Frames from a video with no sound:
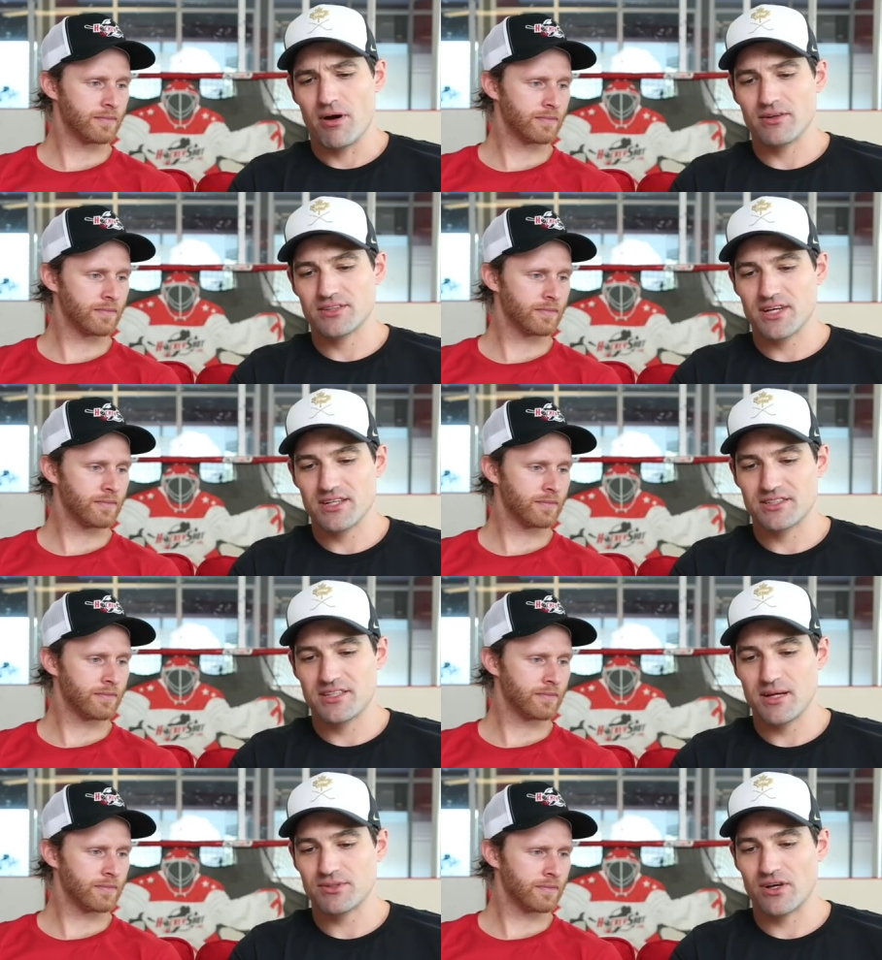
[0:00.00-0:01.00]
Speaker 1: Martin says
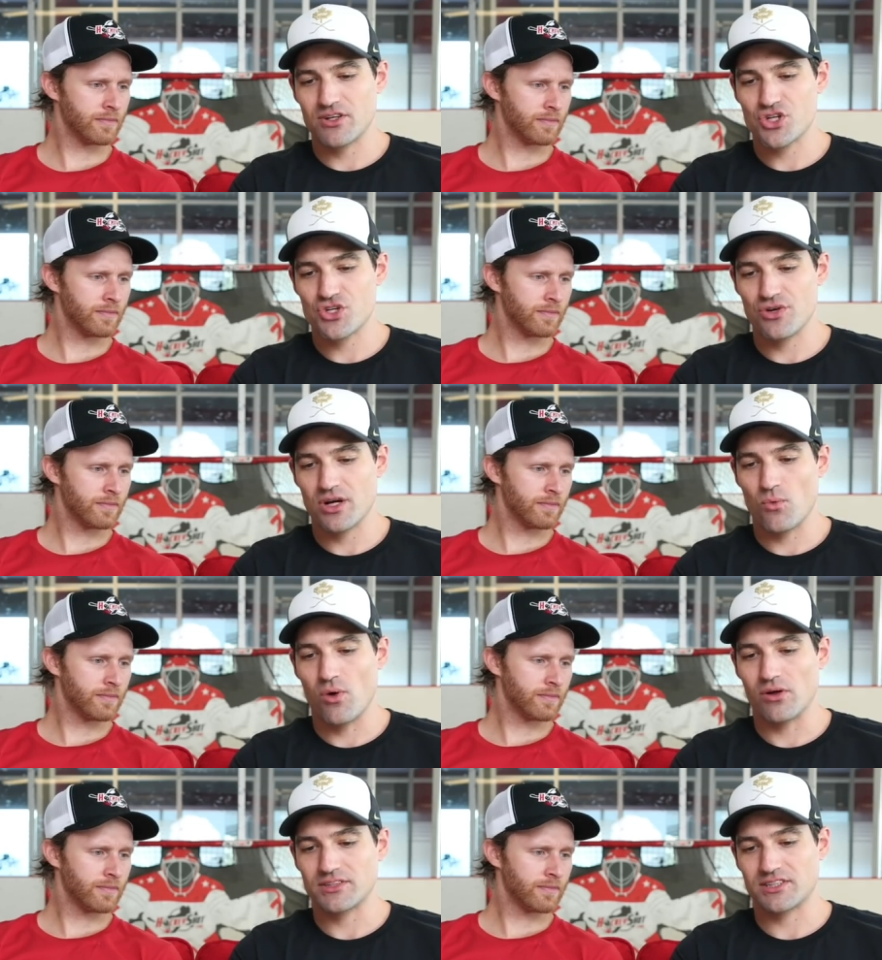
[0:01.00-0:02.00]
tips on shooting
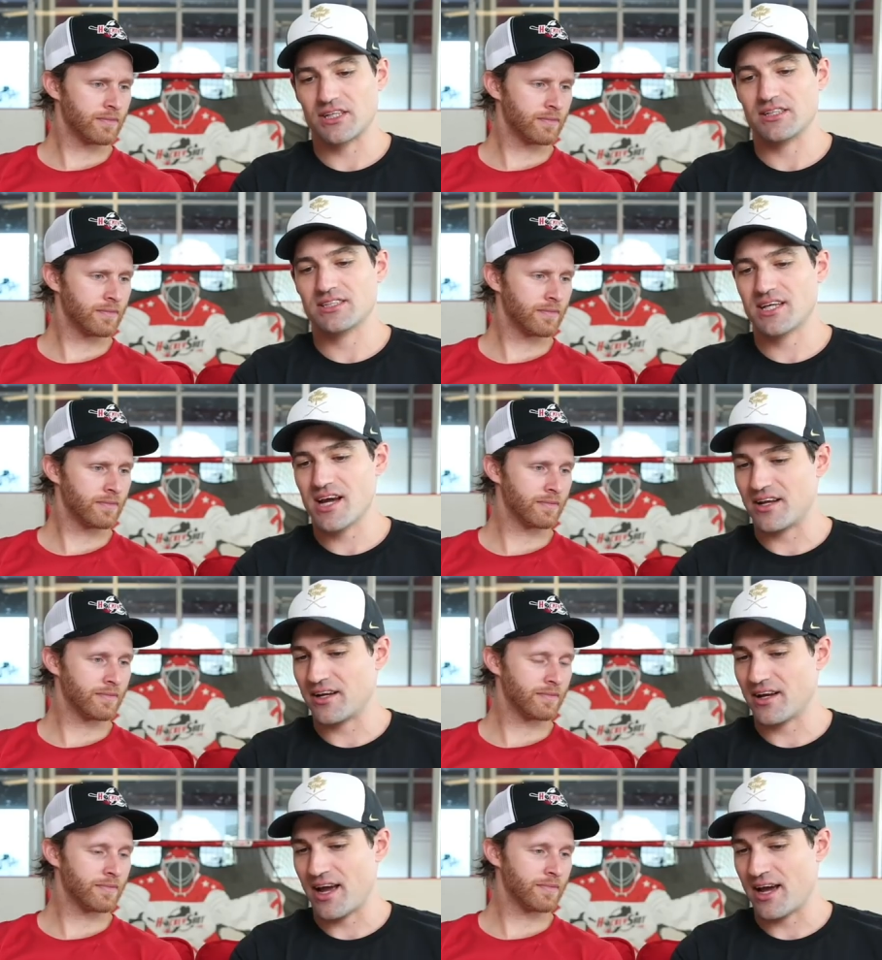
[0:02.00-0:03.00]
whilst
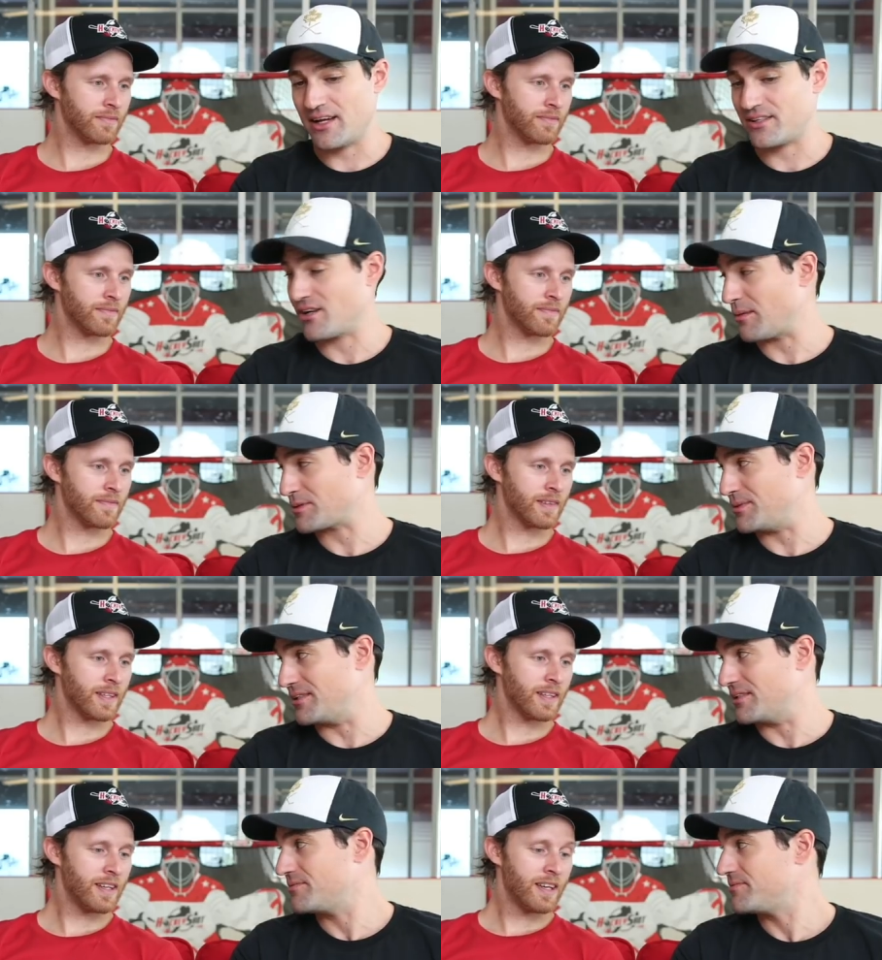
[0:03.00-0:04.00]
skating at a top
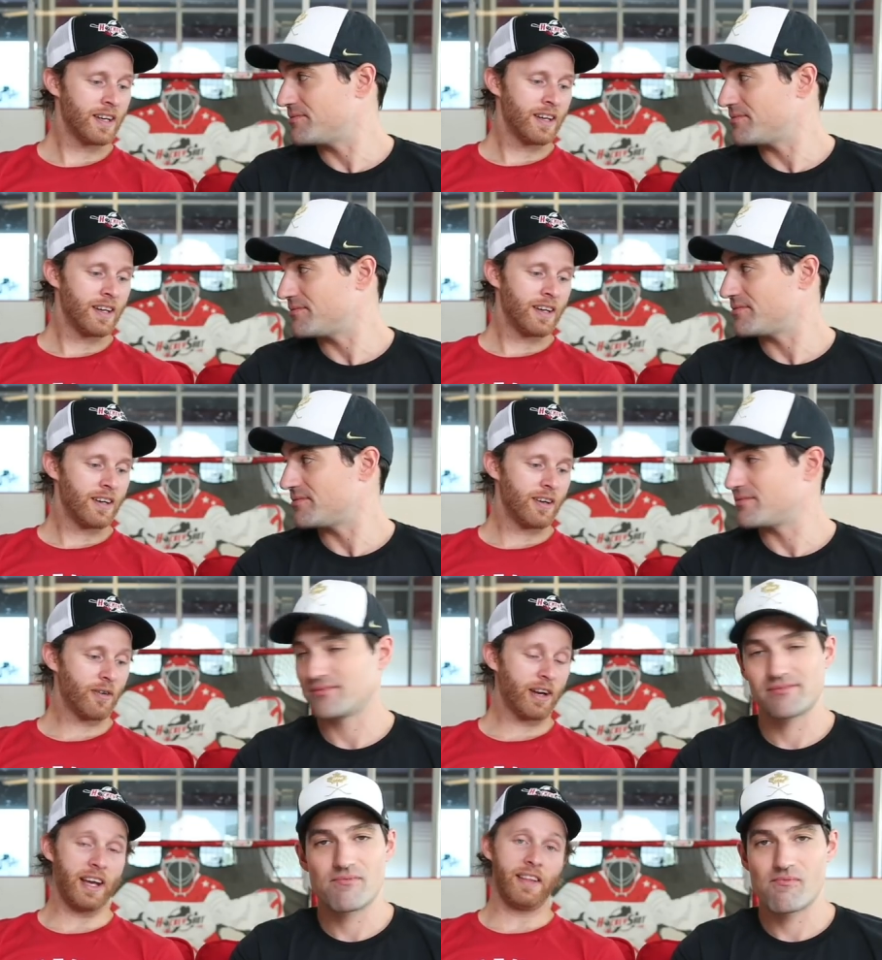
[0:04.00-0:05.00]
speed.
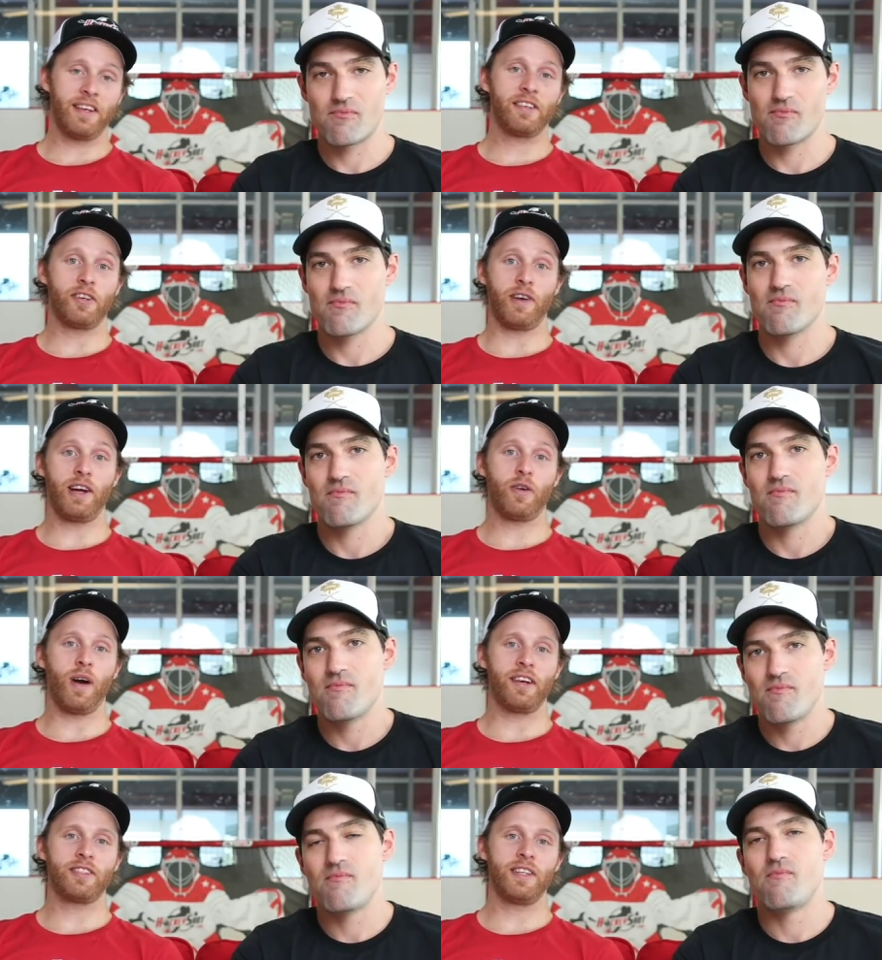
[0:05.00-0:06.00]
Speaker 2: Okay, that's a great
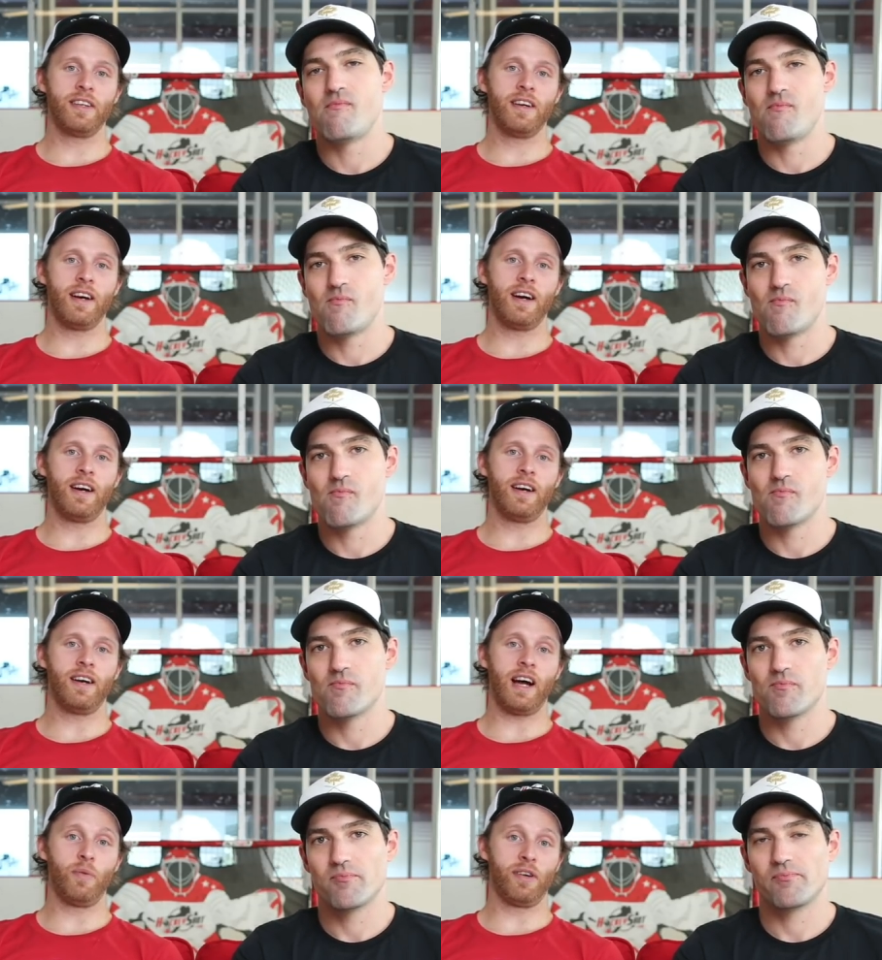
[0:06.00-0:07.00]
question.
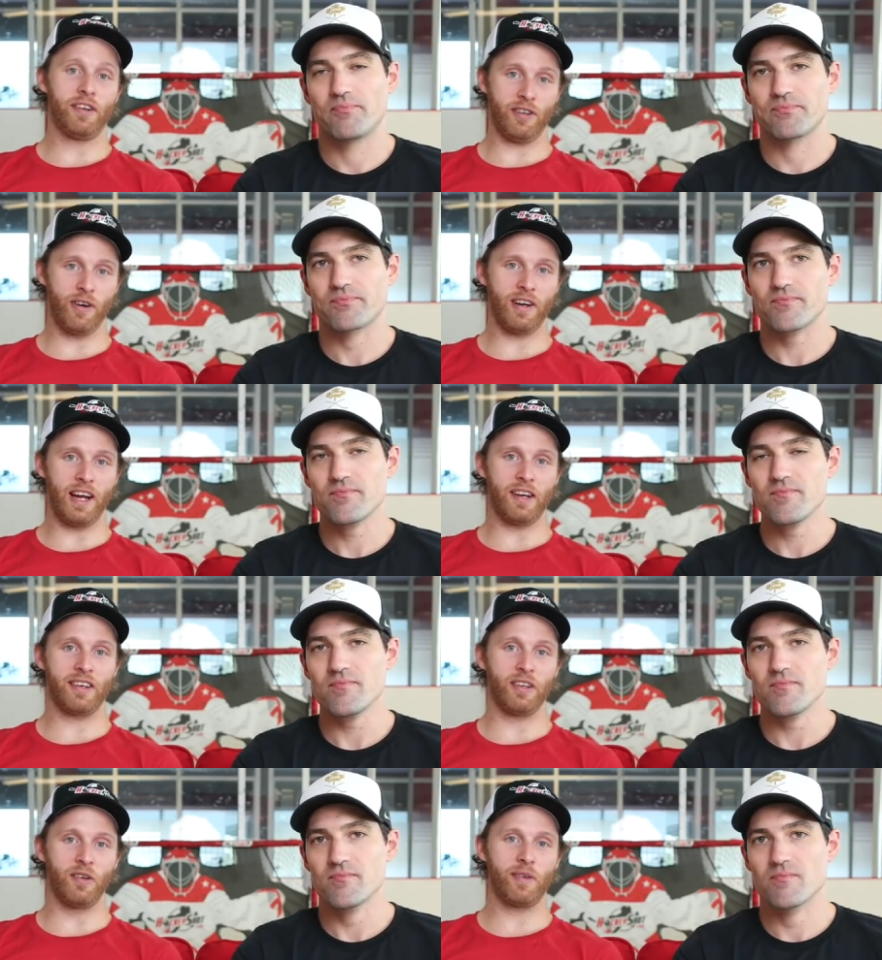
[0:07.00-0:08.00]
Uh, I would start at a
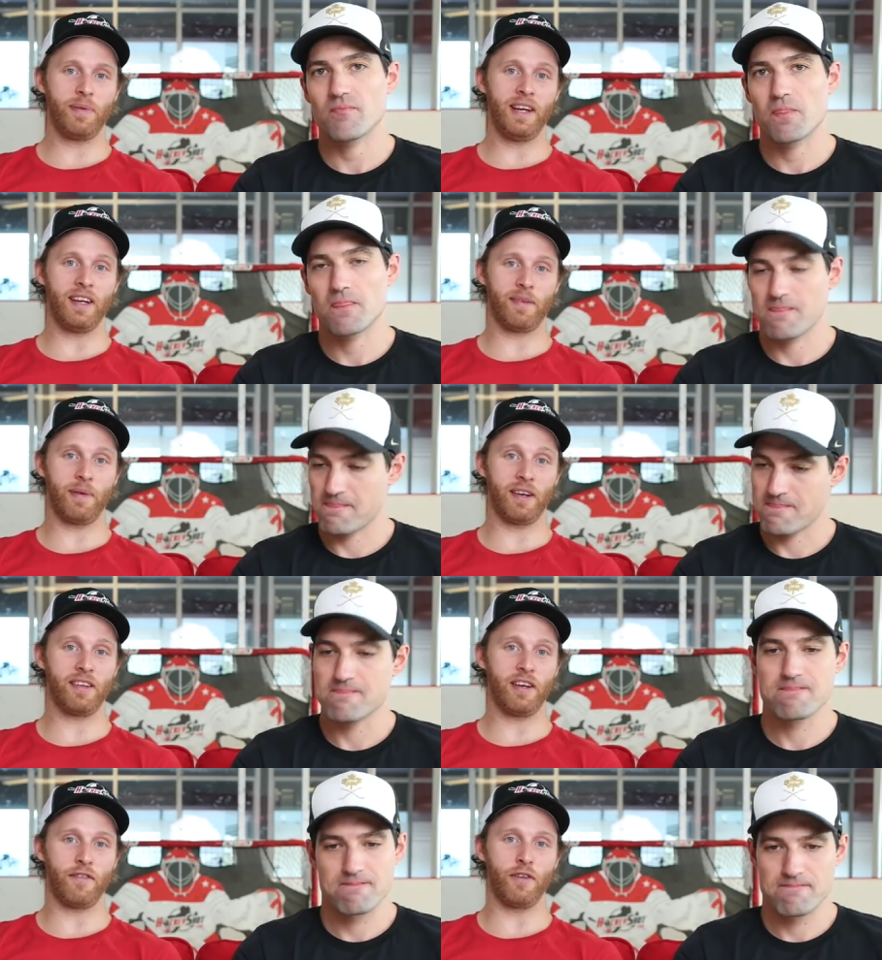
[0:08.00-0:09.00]
slow speed,
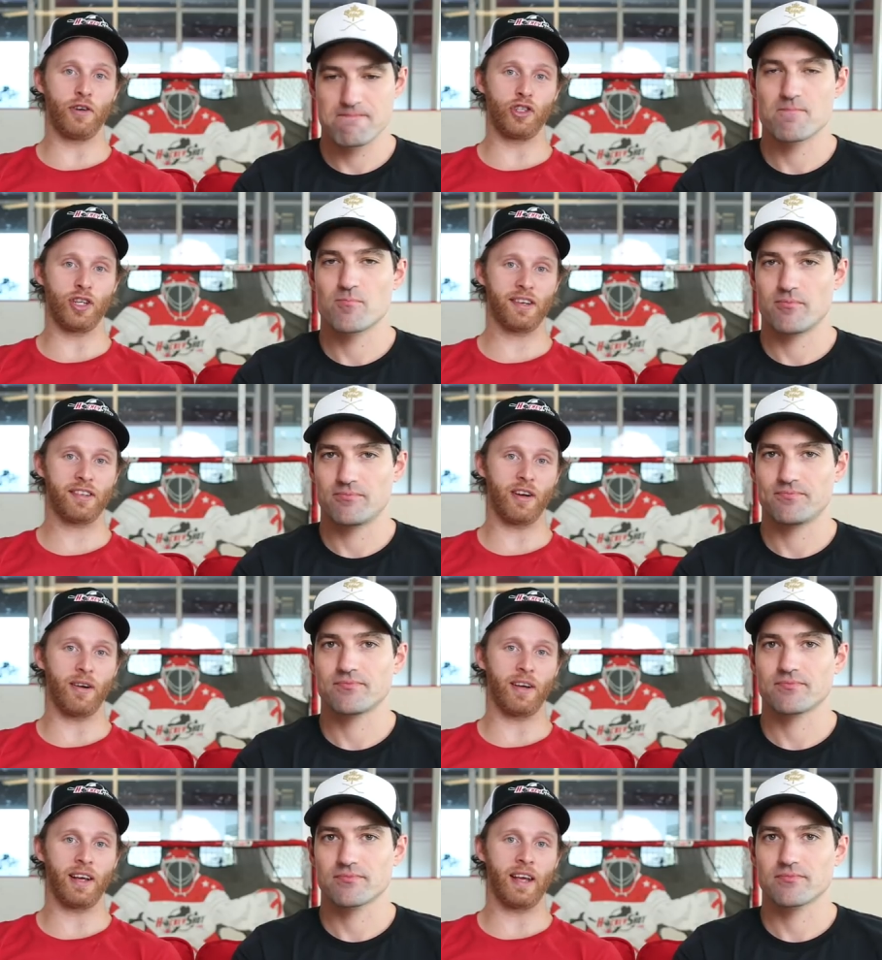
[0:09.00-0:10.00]
especially if you're just
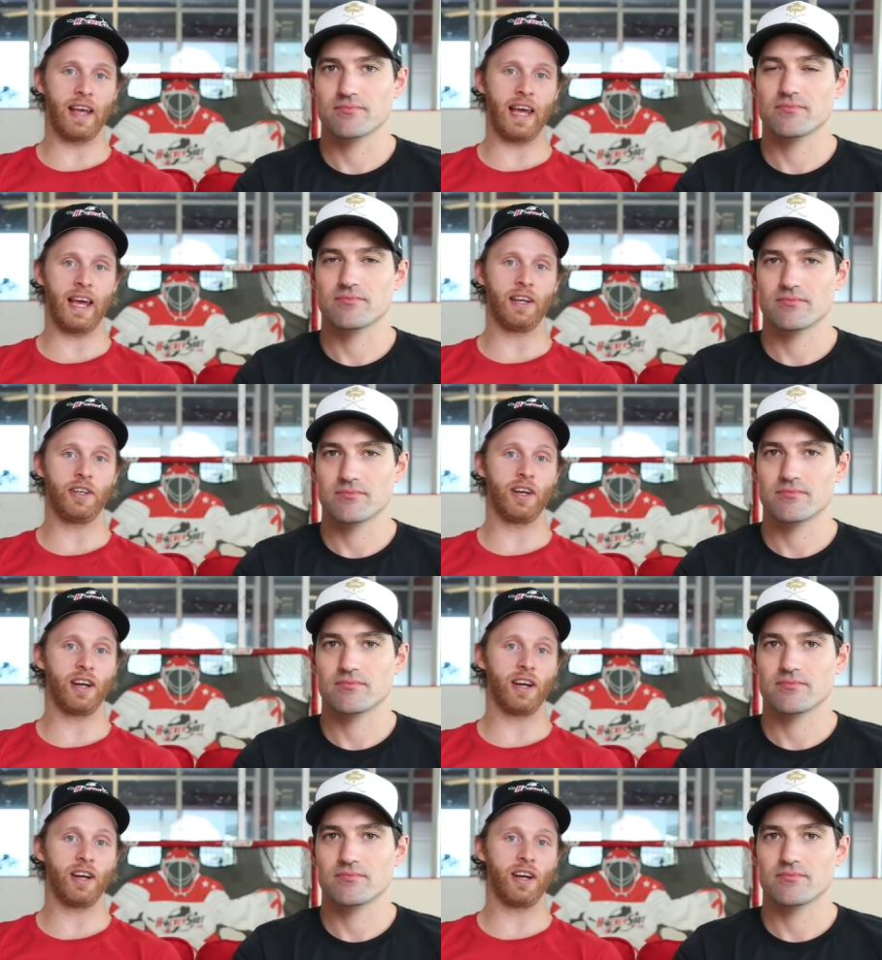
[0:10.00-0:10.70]
starting, and you